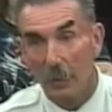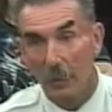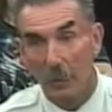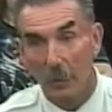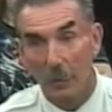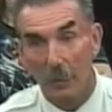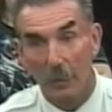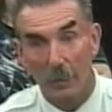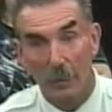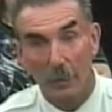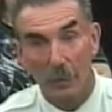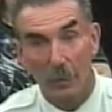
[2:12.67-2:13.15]

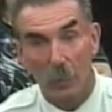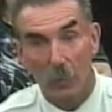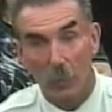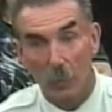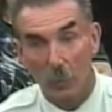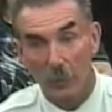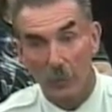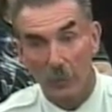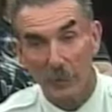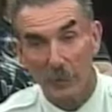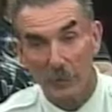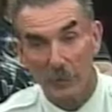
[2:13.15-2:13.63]

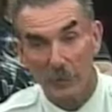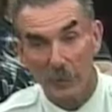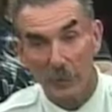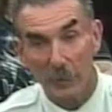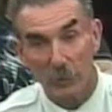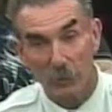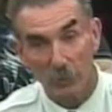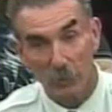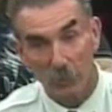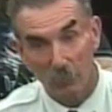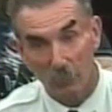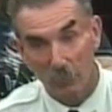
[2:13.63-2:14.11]

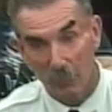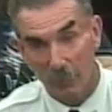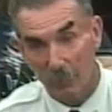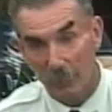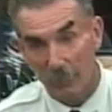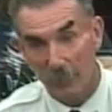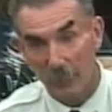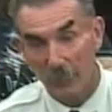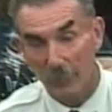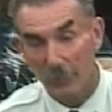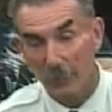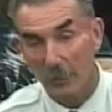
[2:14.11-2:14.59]
organization with a
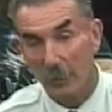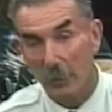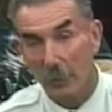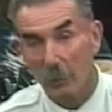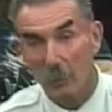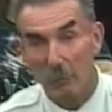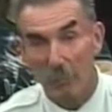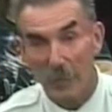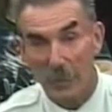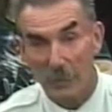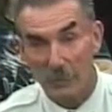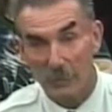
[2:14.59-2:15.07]
very low
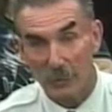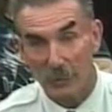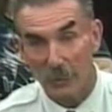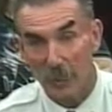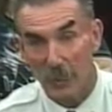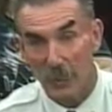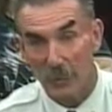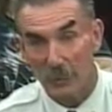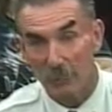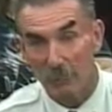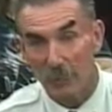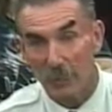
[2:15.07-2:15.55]

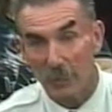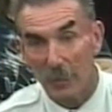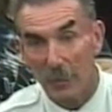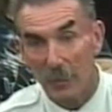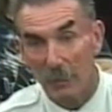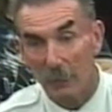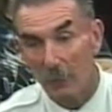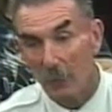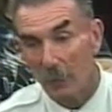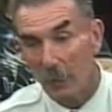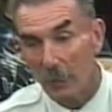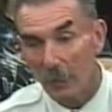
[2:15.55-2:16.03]
baseline to
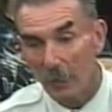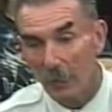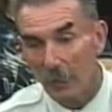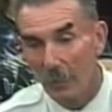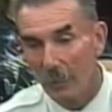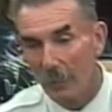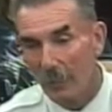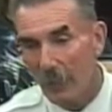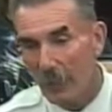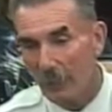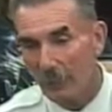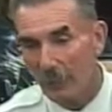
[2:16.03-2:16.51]
begin with.
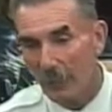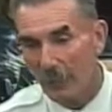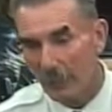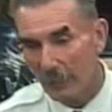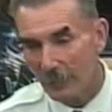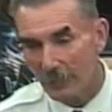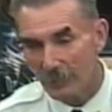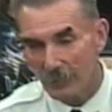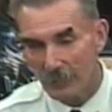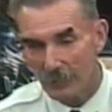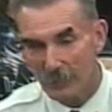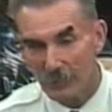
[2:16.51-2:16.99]
I think
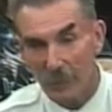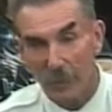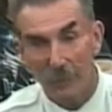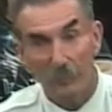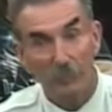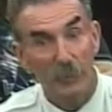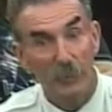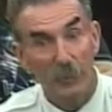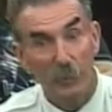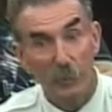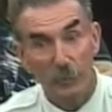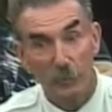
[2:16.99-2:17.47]
it's a
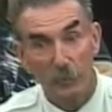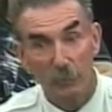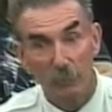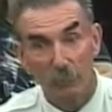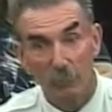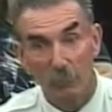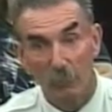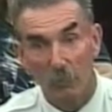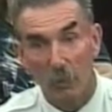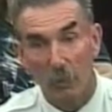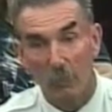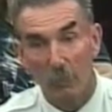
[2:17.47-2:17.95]
safety issue
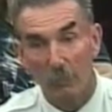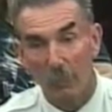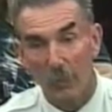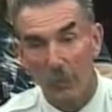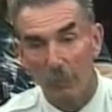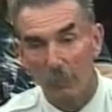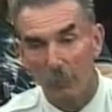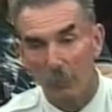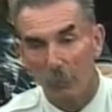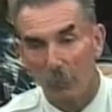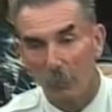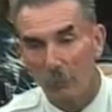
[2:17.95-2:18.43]
for our
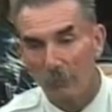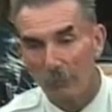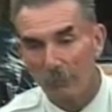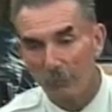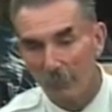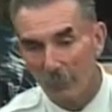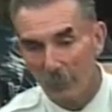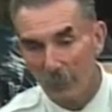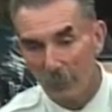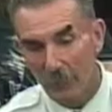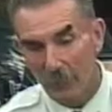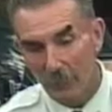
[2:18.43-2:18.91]
people.
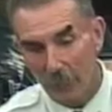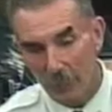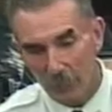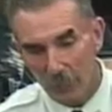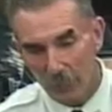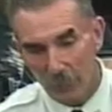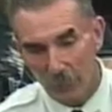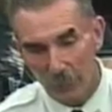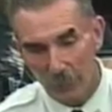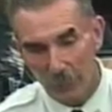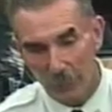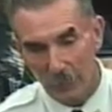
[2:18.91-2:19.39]
The
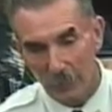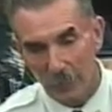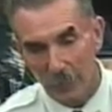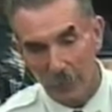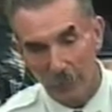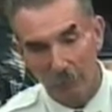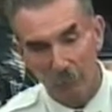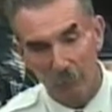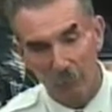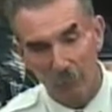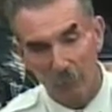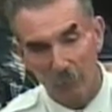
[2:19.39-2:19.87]
other thing
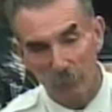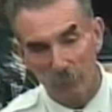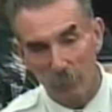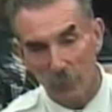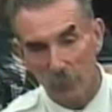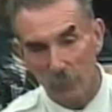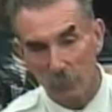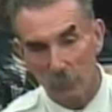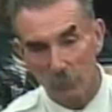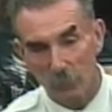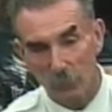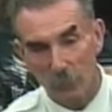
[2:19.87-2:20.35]
that if
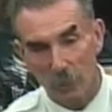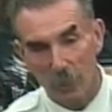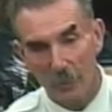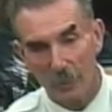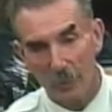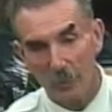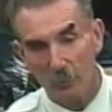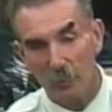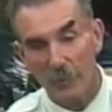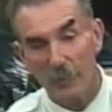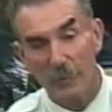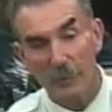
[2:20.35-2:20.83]
we tried
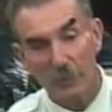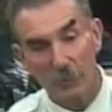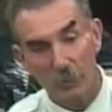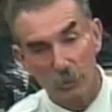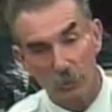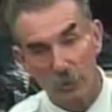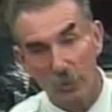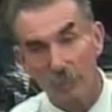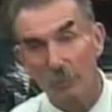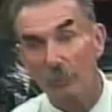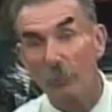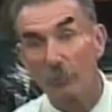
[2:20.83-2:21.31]
to
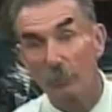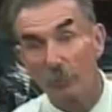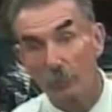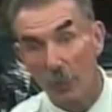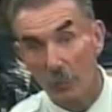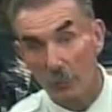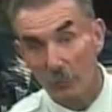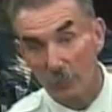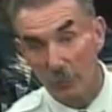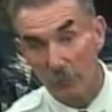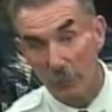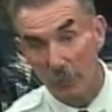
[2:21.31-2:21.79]
redistribute
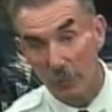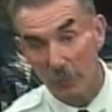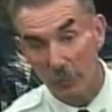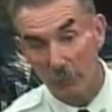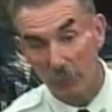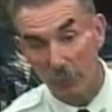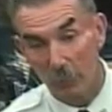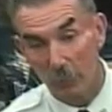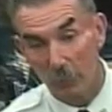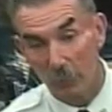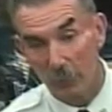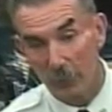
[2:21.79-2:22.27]
those
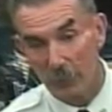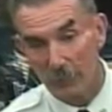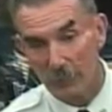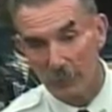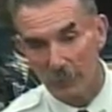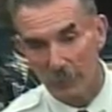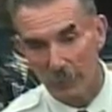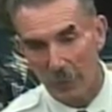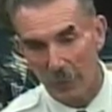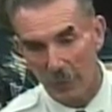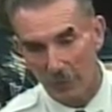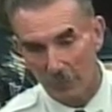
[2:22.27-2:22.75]
people
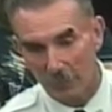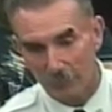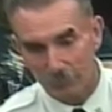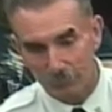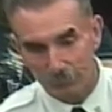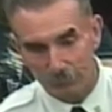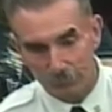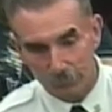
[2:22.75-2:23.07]
is that